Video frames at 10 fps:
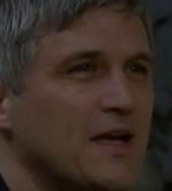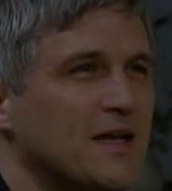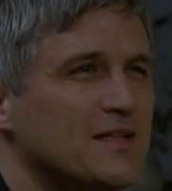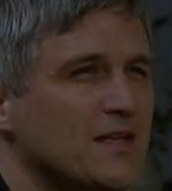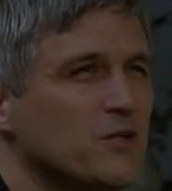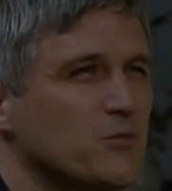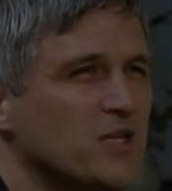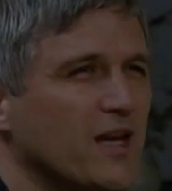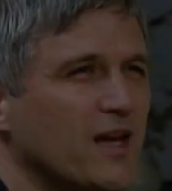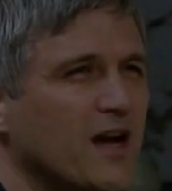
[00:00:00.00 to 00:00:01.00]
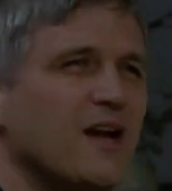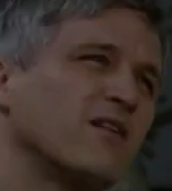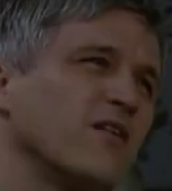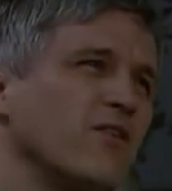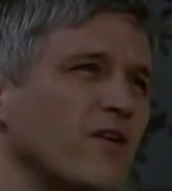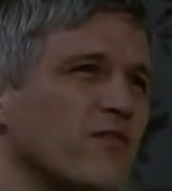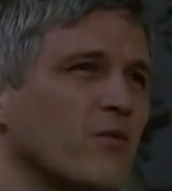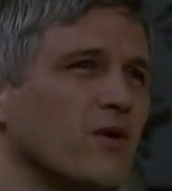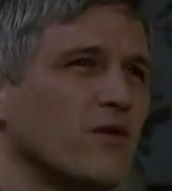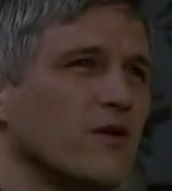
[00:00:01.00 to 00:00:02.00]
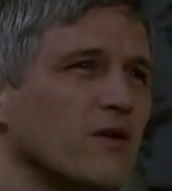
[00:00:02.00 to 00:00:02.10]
Is that too much gear? I'll get rid of it if you want.